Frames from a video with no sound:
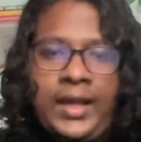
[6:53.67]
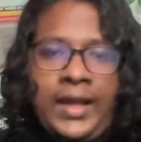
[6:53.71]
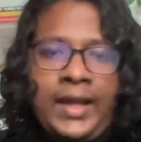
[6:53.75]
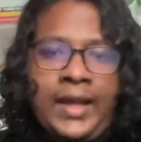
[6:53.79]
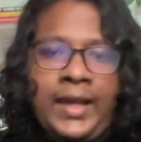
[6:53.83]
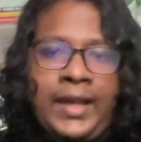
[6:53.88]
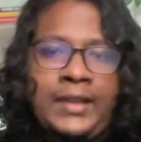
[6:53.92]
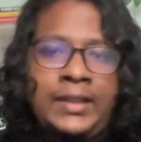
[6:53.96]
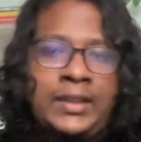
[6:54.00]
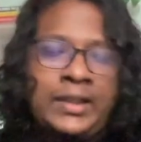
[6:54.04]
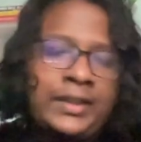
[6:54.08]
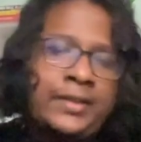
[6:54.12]

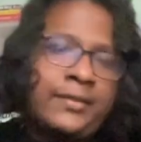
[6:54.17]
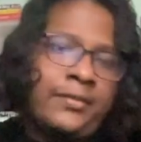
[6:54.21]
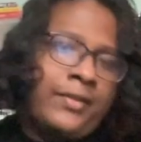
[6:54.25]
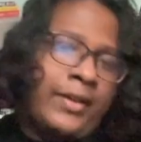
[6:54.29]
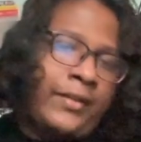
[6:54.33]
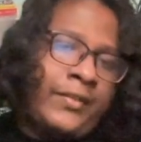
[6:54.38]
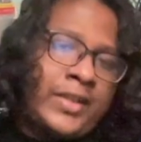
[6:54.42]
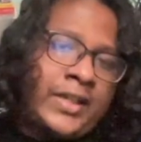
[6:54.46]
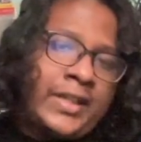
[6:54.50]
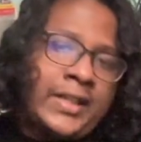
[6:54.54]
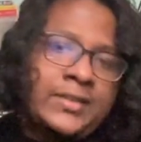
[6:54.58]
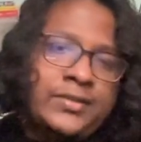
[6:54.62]
and
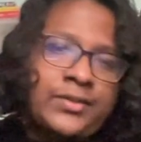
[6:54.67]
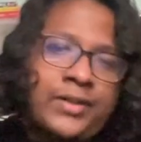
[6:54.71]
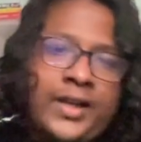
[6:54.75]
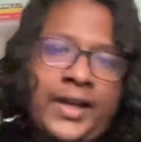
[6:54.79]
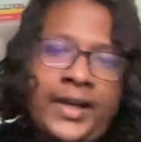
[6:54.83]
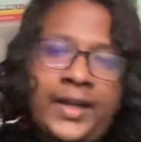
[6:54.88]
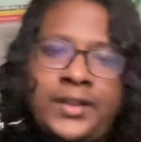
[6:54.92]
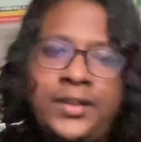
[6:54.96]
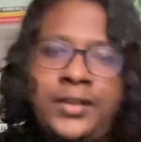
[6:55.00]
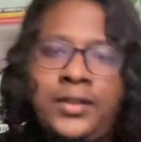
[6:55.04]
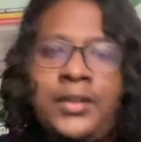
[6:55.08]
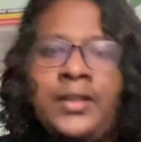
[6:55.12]
if everything is
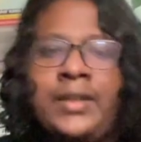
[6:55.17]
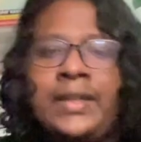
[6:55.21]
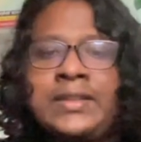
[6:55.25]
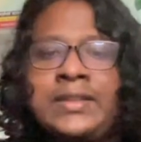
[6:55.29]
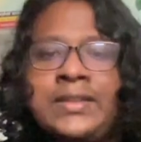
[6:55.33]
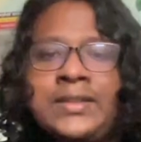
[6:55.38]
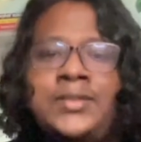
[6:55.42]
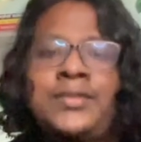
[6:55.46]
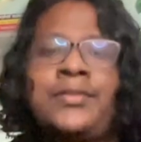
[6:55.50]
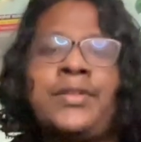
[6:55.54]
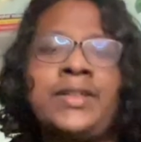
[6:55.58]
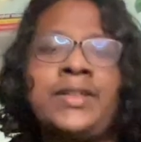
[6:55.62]
right
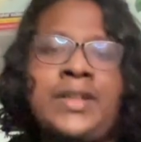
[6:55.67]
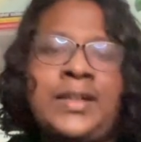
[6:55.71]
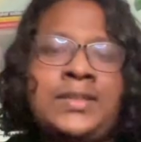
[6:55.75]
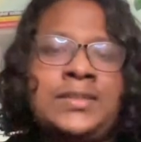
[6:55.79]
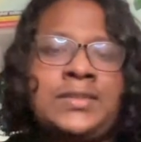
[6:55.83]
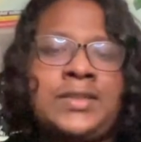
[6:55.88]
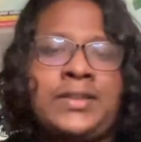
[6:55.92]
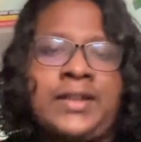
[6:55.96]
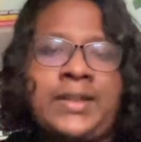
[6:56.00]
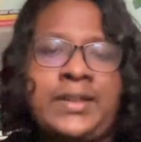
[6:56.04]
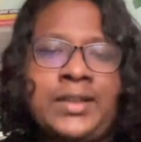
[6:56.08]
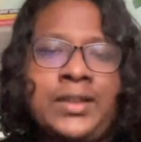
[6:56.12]
it just
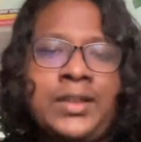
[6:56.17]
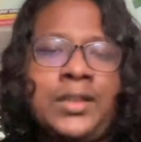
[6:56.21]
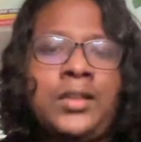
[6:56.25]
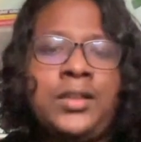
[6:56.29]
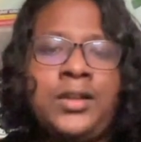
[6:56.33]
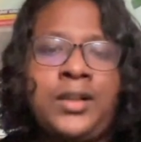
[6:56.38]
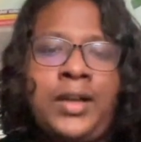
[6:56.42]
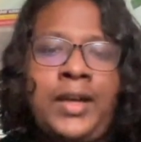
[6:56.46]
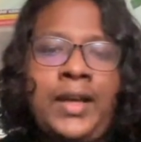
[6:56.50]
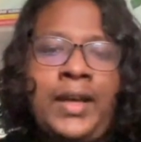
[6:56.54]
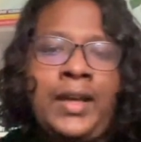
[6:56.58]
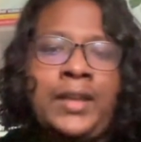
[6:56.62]
returns the
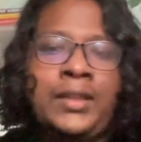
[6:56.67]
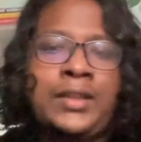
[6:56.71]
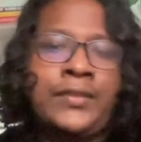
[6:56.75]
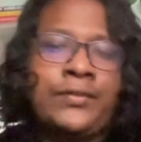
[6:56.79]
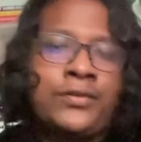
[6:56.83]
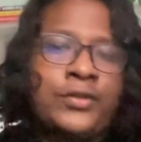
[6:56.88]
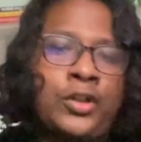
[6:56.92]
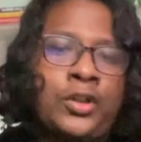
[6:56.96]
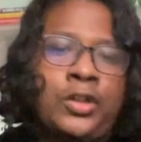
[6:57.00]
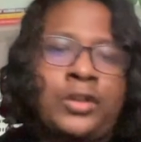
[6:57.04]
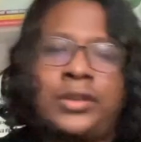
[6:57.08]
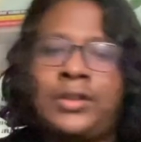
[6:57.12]
data and
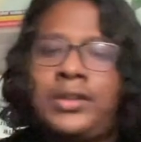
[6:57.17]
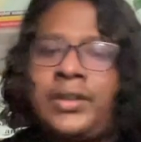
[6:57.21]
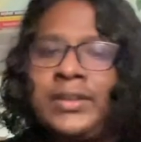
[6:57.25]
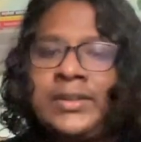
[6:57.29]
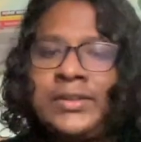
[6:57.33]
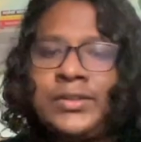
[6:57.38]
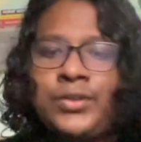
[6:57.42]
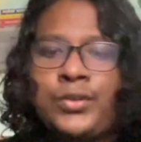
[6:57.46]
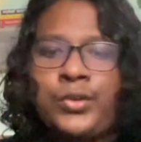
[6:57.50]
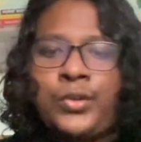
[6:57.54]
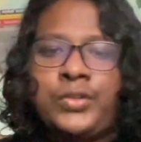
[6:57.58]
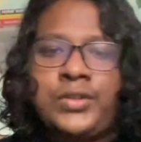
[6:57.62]
if not
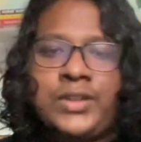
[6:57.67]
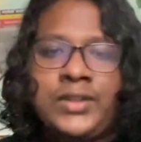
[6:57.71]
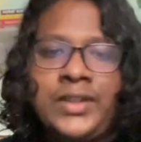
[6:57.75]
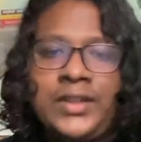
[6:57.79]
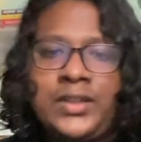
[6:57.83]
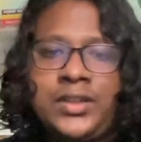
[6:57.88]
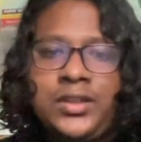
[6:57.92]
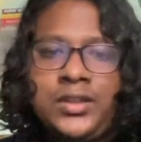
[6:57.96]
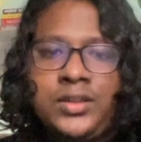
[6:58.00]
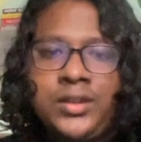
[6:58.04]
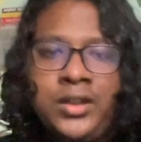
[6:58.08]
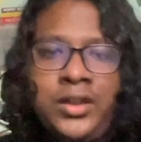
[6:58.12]
it throws
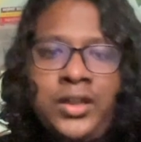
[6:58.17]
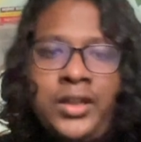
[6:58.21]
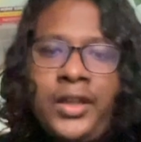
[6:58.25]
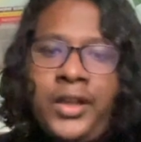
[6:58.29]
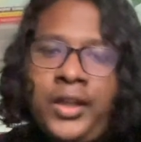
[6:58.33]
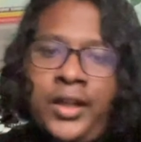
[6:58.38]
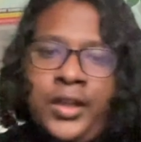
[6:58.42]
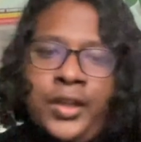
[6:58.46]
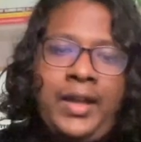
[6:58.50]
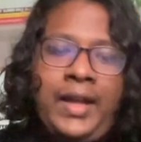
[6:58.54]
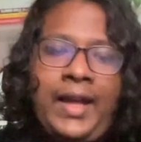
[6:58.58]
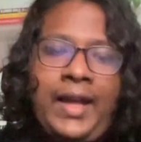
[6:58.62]
an error
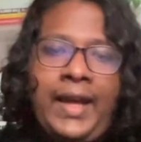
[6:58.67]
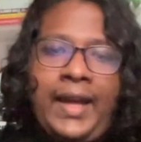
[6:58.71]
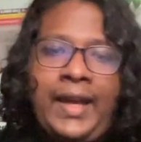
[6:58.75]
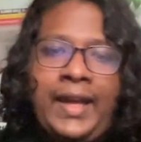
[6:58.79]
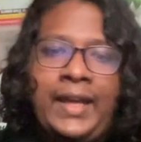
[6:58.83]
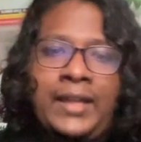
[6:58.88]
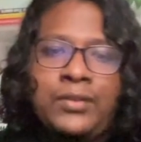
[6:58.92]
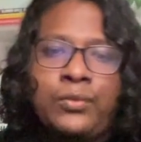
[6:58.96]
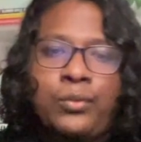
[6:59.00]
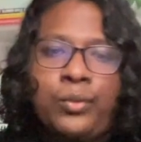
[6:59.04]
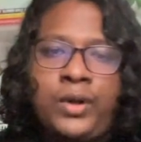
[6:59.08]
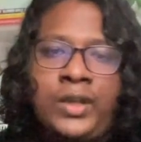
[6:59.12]

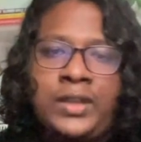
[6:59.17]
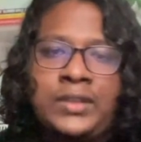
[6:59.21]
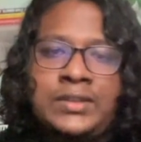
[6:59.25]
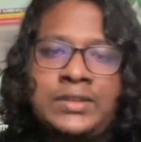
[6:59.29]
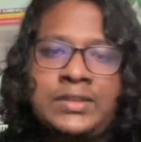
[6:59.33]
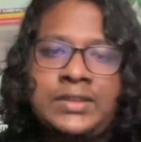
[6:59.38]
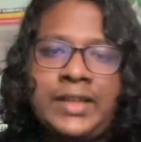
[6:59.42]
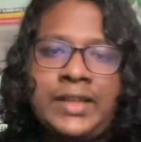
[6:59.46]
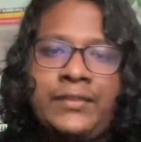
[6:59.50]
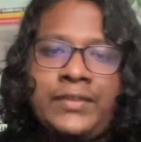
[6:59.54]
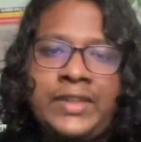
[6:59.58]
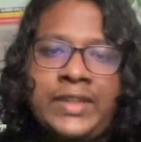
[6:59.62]
and
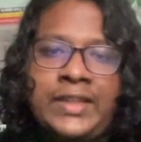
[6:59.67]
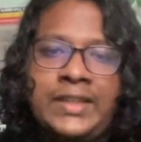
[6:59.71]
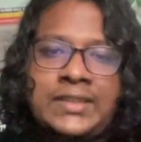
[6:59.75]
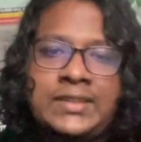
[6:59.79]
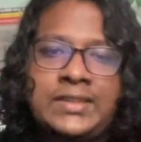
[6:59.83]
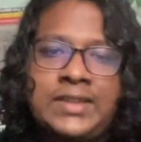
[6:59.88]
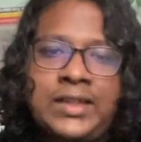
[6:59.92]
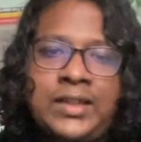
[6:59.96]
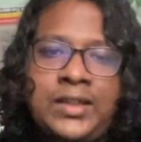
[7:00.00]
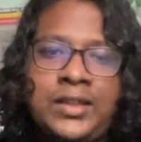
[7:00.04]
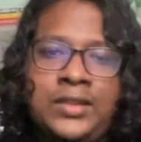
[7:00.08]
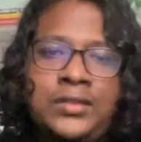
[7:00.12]
once everything
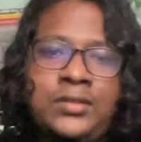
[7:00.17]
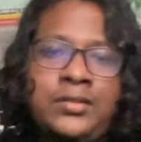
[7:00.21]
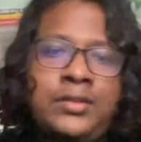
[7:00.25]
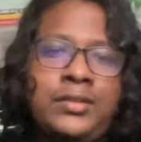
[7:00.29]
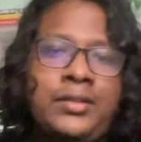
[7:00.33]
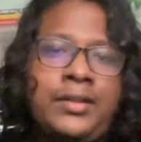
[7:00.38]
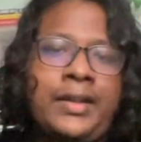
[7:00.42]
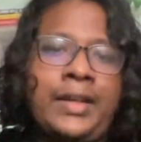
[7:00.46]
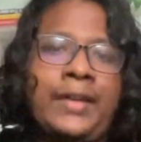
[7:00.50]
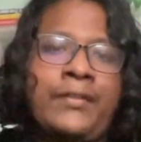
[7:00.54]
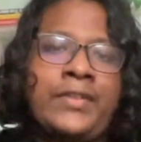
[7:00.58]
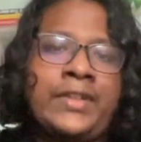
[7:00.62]
is
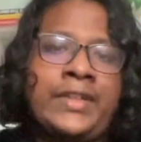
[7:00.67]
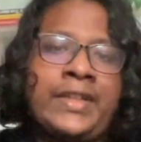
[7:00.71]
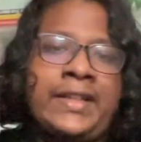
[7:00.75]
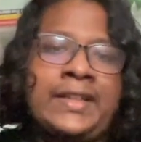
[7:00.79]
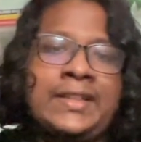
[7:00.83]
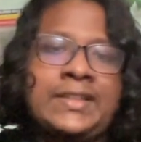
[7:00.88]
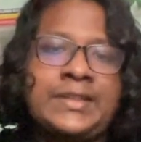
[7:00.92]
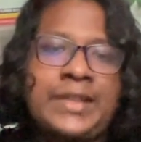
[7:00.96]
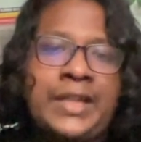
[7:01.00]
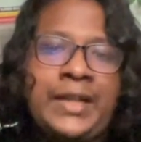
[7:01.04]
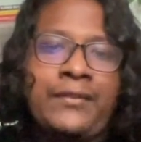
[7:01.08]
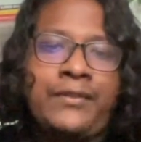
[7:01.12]
done
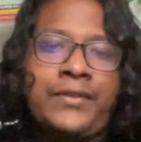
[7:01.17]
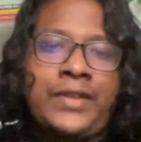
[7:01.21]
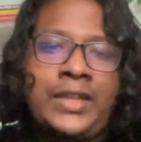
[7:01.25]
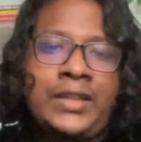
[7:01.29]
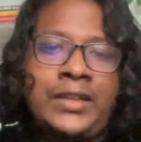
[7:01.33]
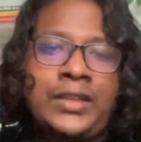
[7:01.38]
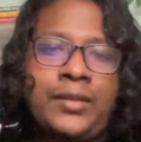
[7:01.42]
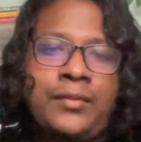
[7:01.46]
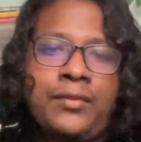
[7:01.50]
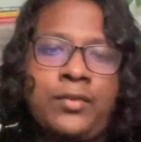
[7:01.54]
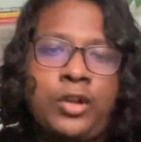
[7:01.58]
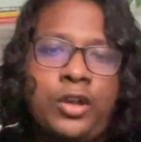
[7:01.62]
everything is saved
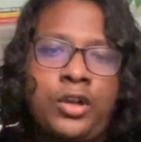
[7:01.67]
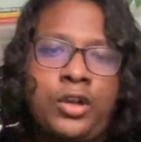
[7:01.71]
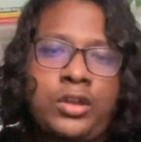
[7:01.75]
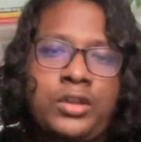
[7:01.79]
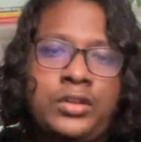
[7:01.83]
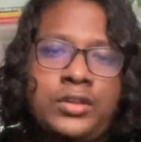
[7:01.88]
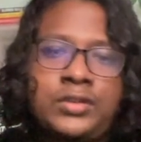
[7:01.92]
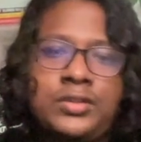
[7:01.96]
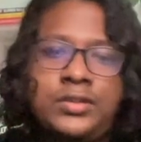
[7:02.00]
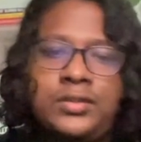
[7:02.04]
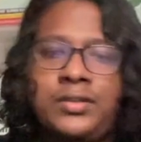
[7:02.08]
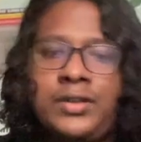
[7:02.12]
in the
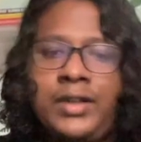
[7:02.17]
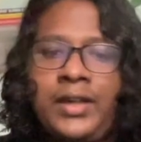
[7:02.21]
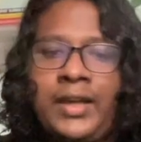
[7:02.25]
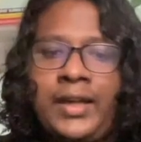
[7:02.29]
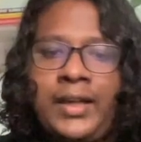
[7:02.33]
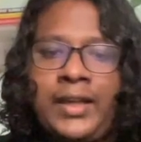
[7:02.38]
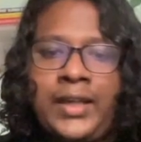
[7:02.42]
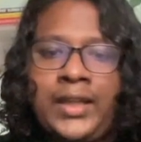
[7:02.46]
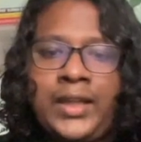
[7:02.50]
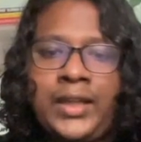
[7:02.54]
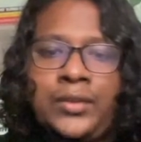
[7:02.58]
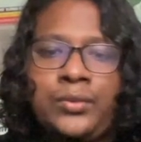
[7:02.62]
logs
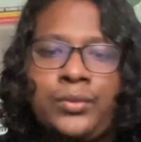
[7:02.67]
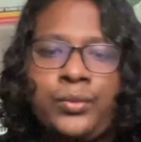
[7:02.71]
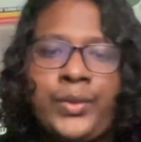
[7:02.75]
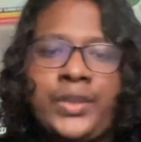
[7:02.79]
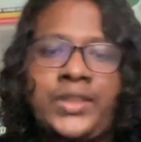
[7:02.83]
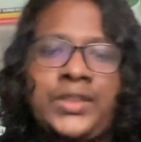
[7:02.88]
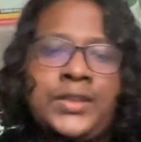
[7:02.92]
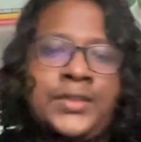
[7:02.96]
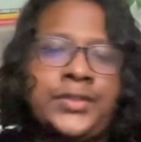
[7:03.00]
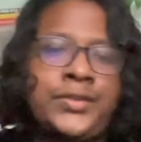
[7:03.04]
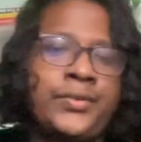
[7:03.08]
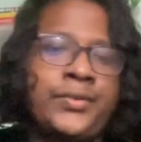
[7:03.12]
and
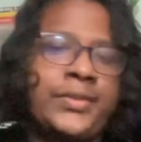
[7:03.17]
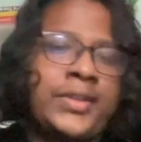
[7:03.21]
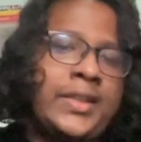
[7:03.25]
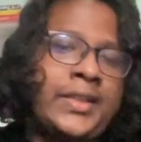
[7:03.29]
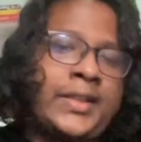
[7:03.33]
we just